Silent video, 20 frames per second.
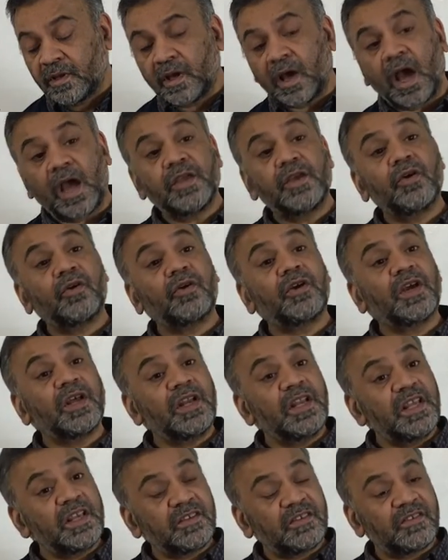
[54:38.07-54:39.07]
Are your
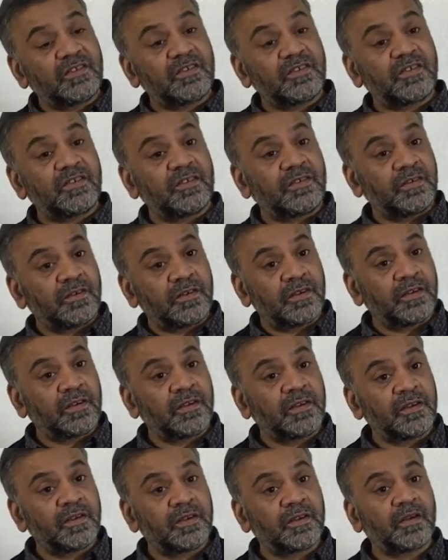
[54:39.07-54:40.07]
colleagues
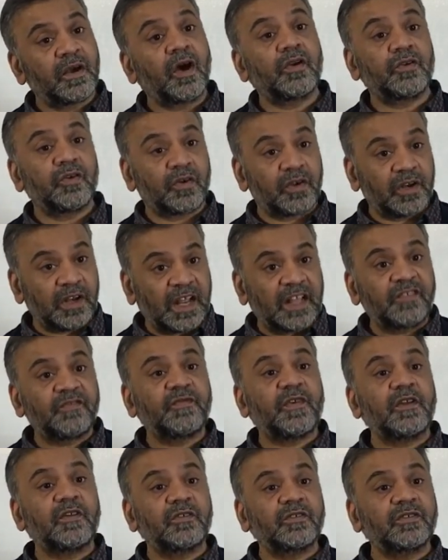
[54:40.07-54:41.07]
or your class
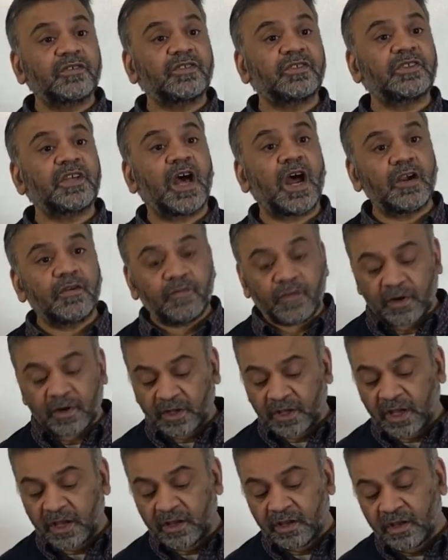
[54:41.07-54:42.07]
fellows
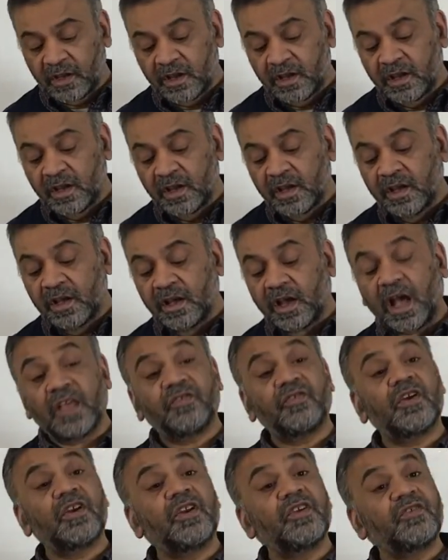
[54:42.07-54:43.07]
hardworking?
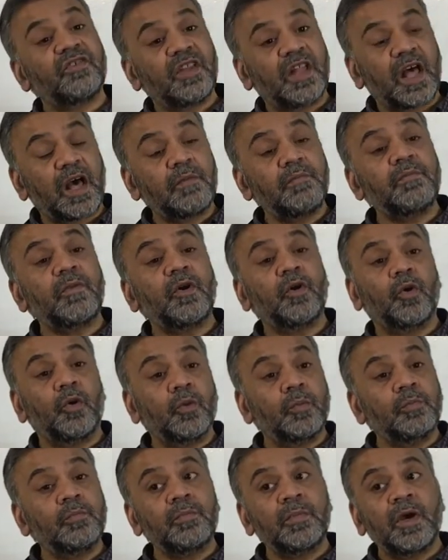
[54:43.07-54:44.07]
Answer is naam
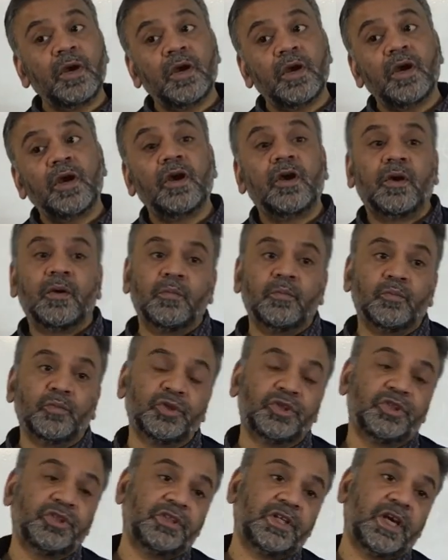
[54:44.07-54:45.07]
hum
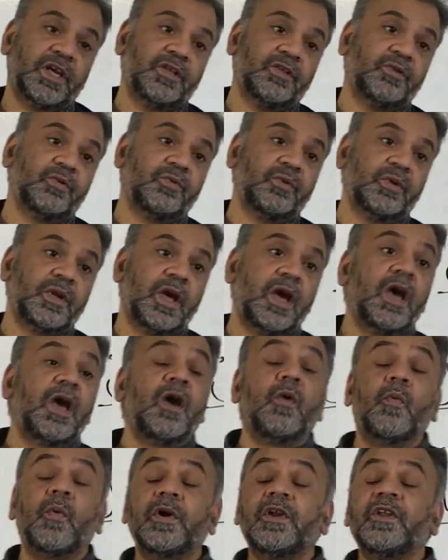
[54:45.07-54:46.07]
mujtahiduna.
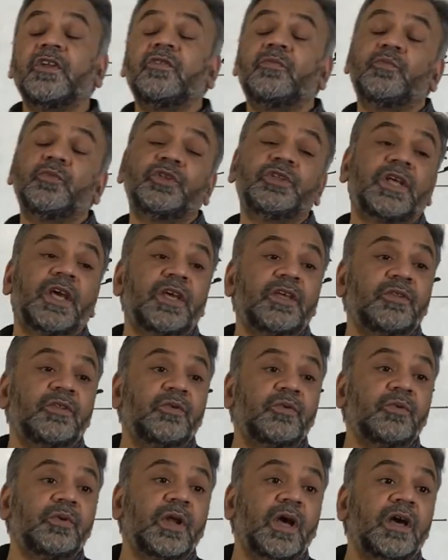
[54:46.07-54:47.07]
What is
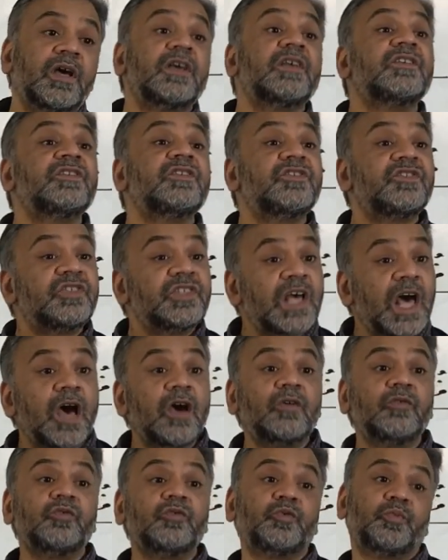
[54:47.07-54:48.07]
mujtahiduna?
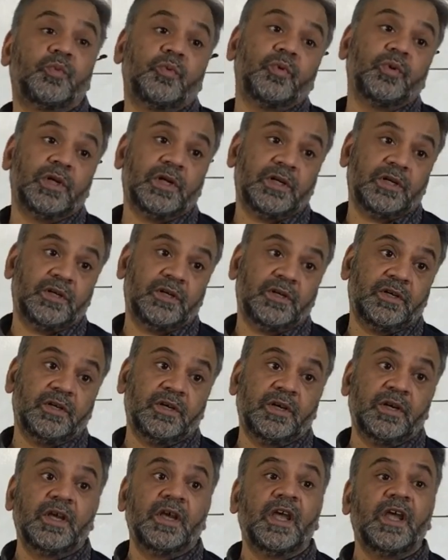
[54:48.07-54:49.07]
Sound plural.
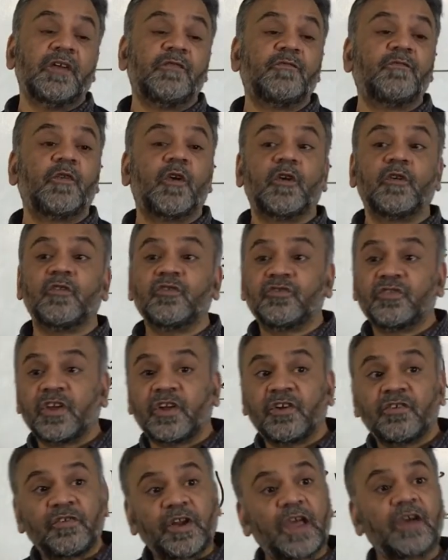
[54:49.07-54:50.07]
It follows
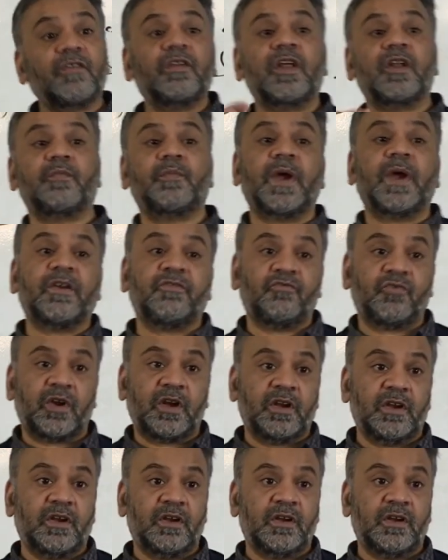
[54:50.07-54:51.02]
the regular pattern,